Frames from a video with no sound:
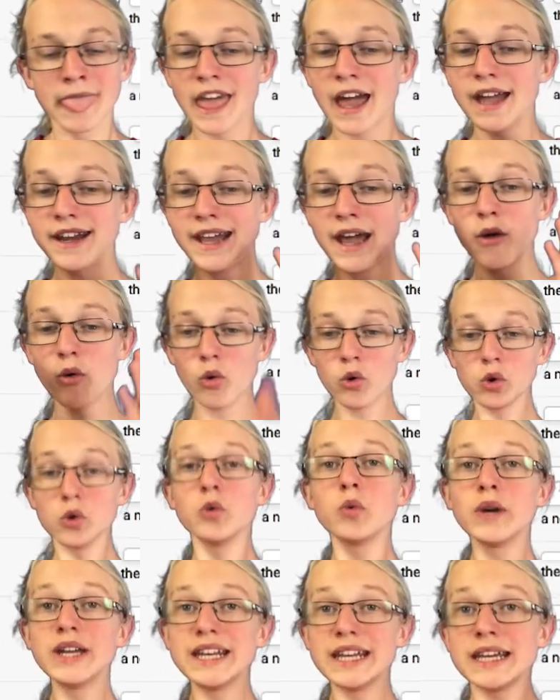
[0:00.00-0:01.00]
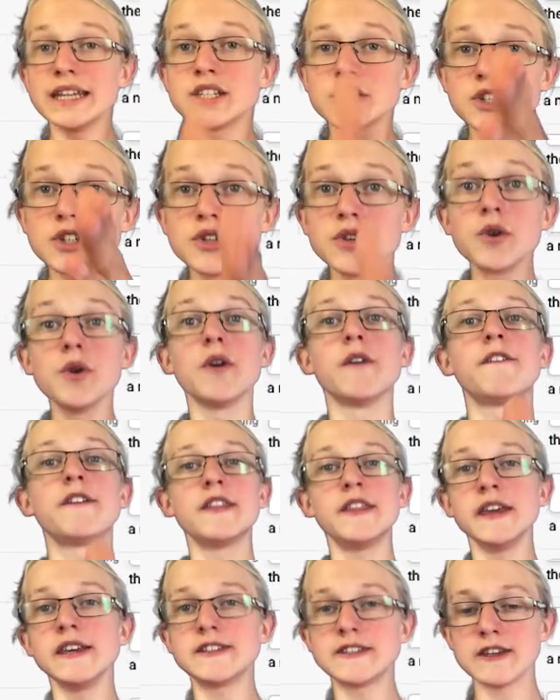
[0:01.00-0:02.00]
And now all we need to do for
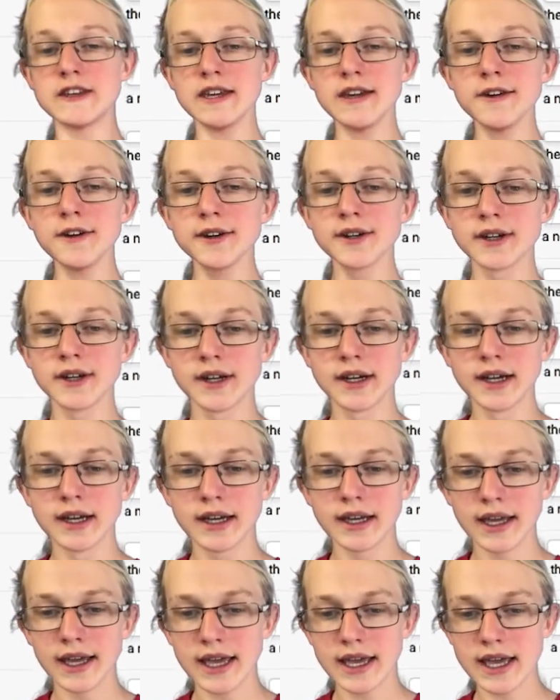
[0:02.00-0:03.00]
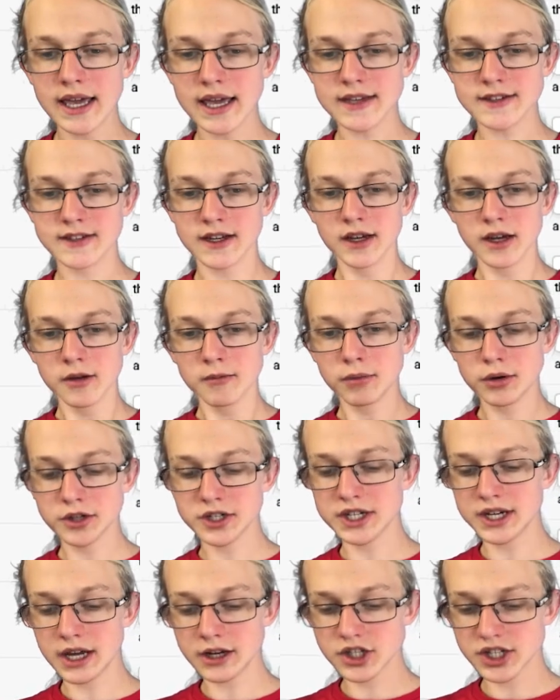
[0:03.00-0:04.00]
this here is put
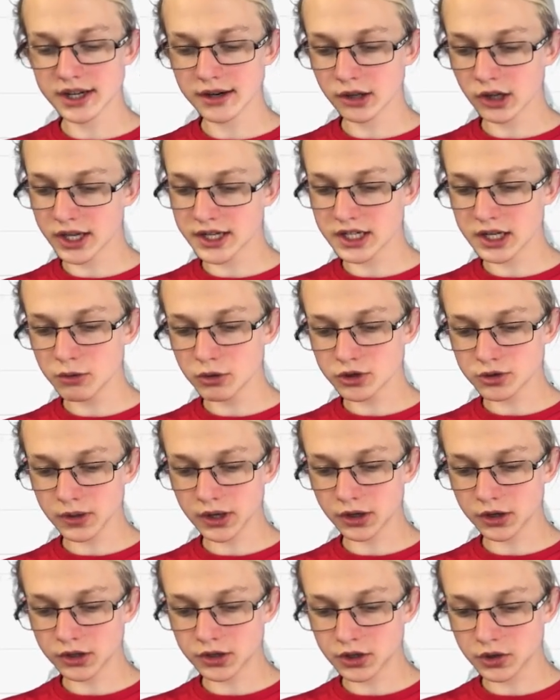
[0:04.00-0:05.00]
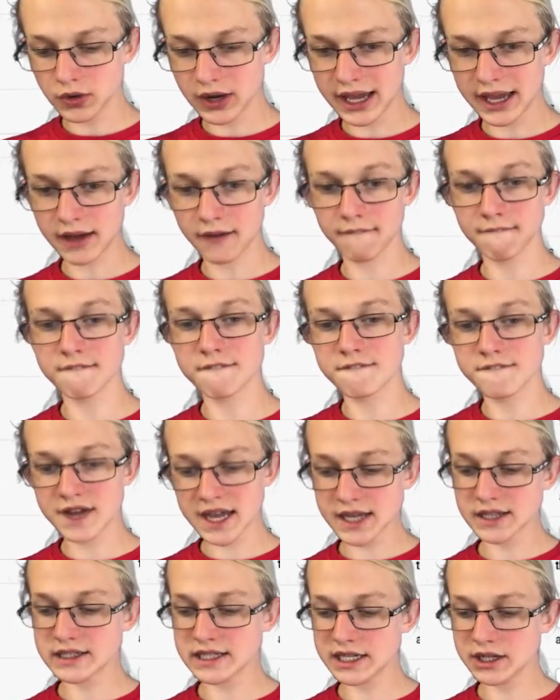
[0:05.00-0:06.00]
in our channel ID, which we're going to do our
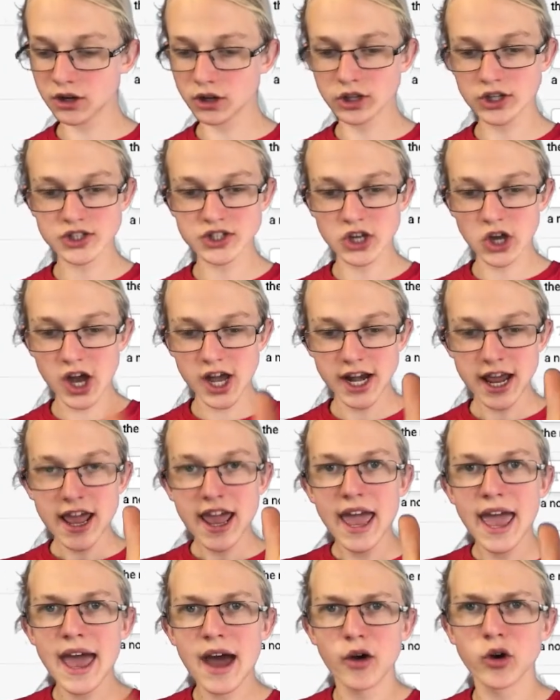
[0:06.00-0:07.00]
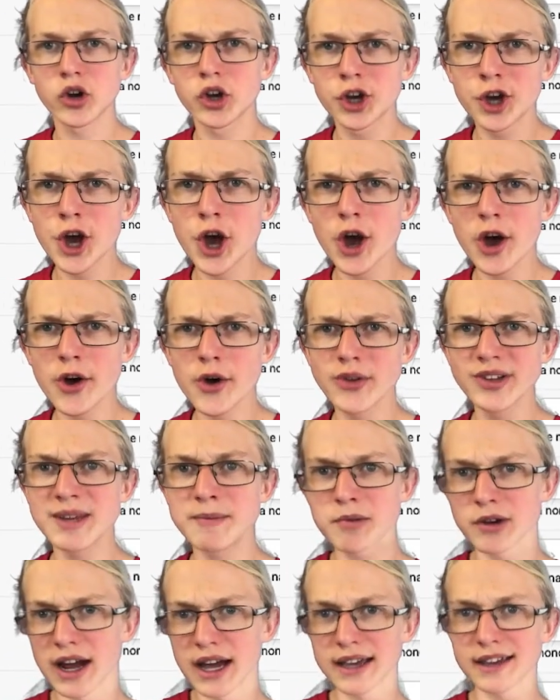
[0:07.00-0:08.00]
fancy $sign, our curly
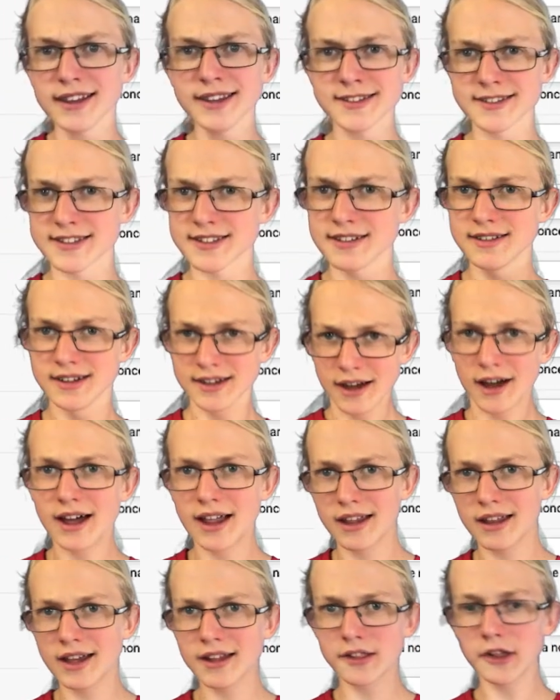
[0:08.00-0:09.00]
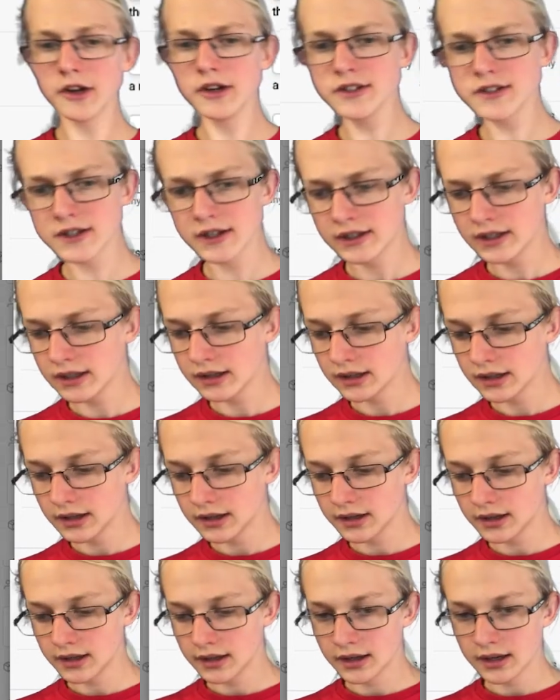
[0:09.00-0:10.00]
brackets. I like those.
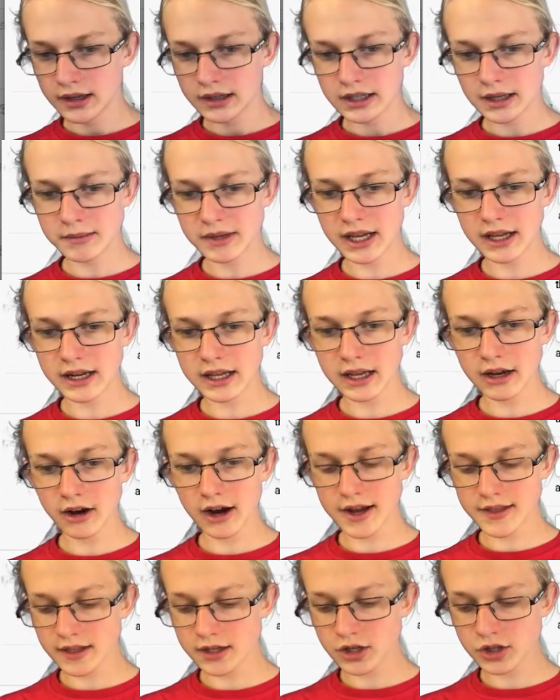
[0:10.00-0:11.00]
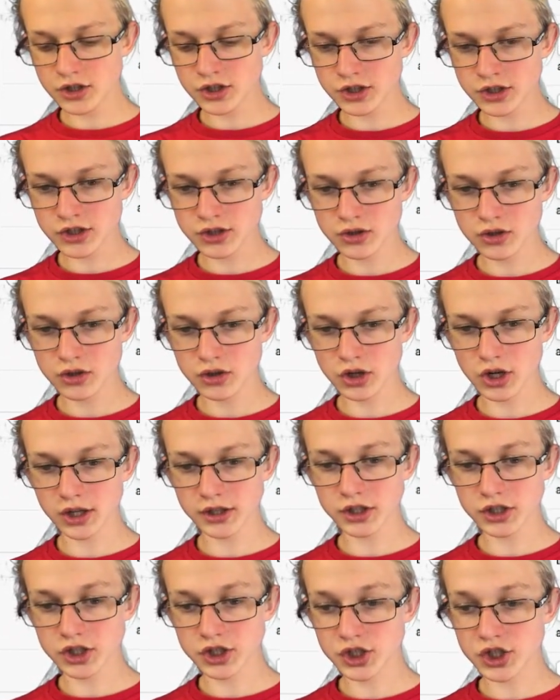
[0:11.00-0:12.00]
Come down here, and then you just do
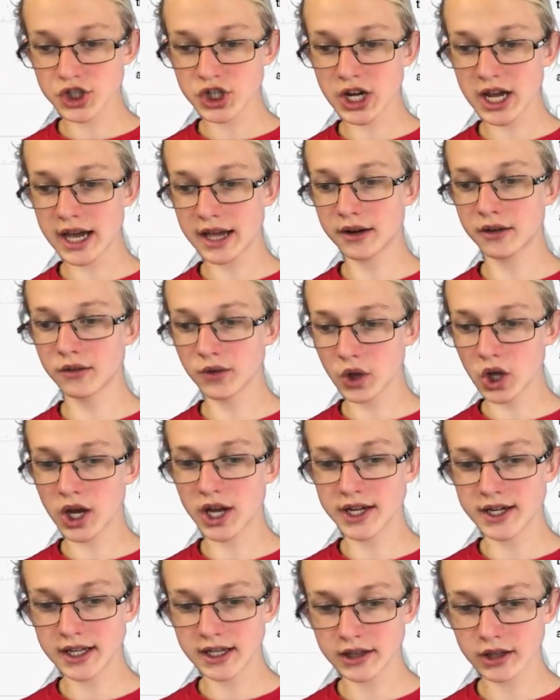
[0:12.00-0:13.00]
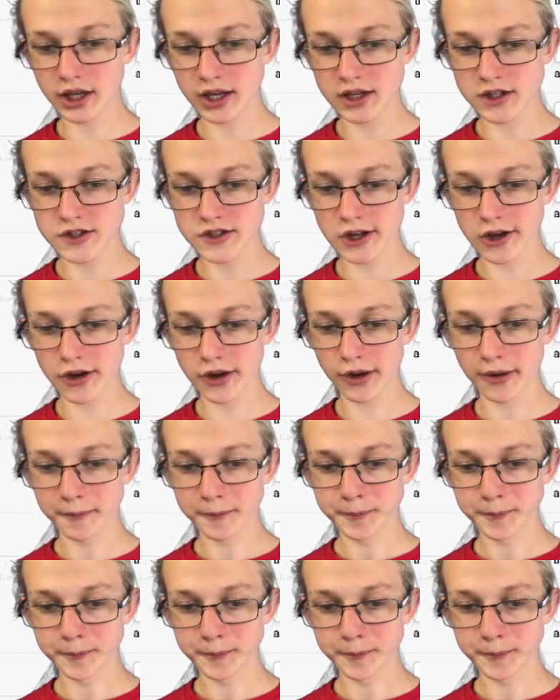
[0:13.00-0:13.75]
channel ID like so.